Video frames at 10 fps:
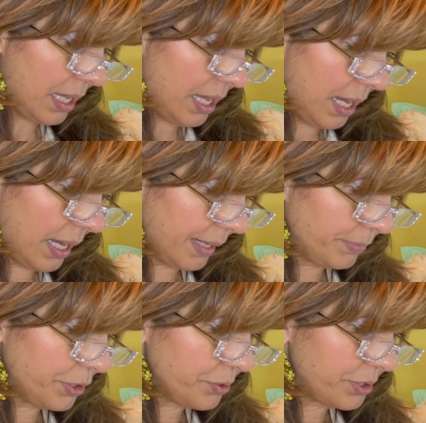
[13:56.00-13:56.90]
I'm
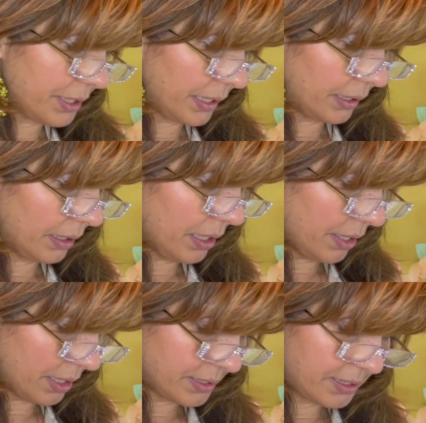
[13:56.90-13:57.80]
using
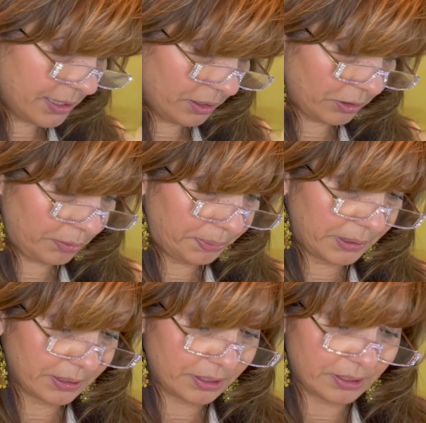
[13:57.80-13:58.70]
a silk, but
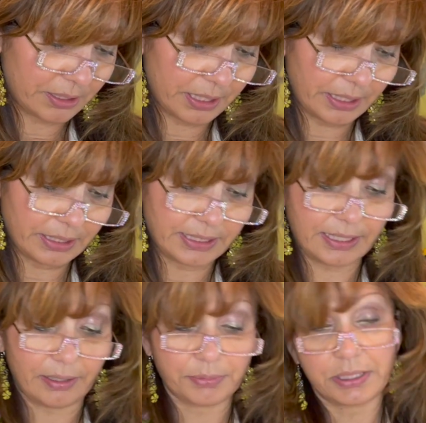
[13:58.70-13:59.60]
it's the
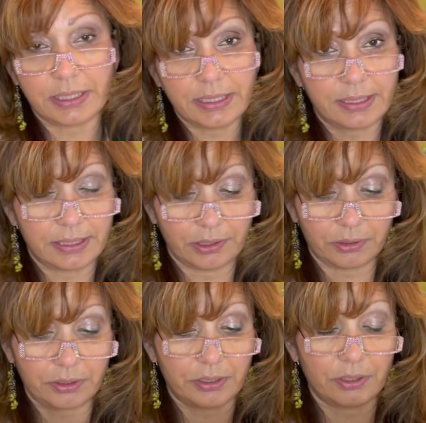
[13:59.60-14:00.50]
DMC
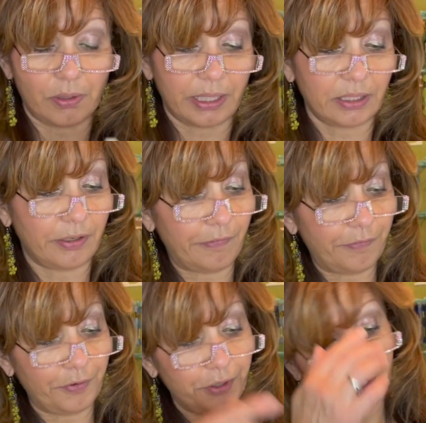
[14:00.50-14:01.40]
silk, so I
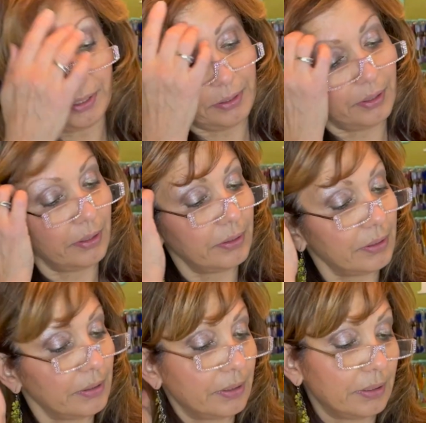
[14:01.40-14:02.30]
converted
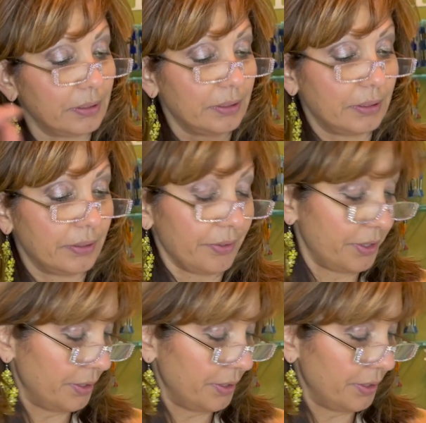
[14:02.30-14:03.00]
the